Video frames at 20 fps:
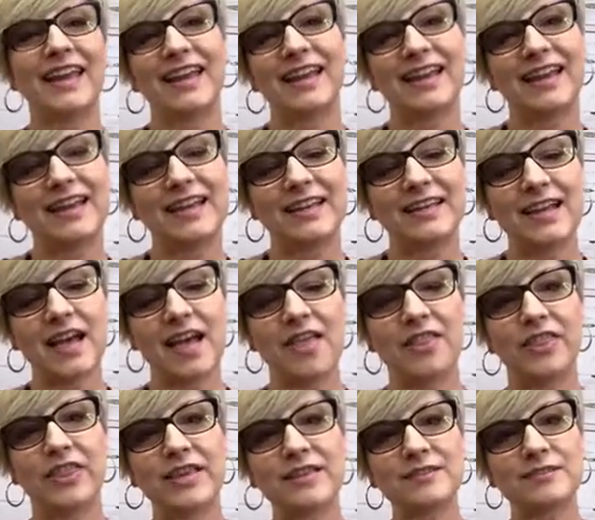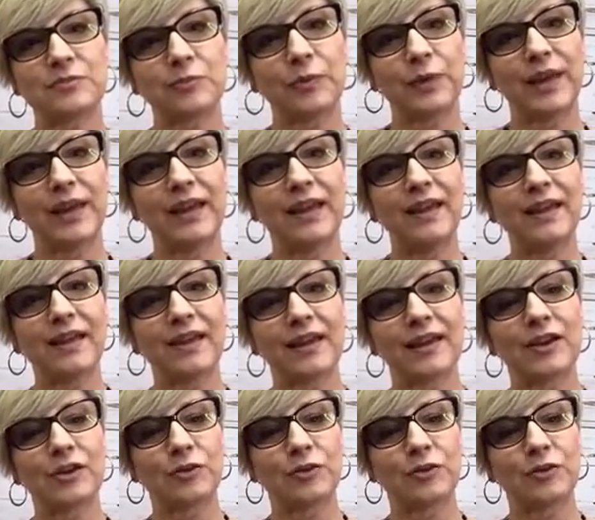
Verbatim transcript: and this week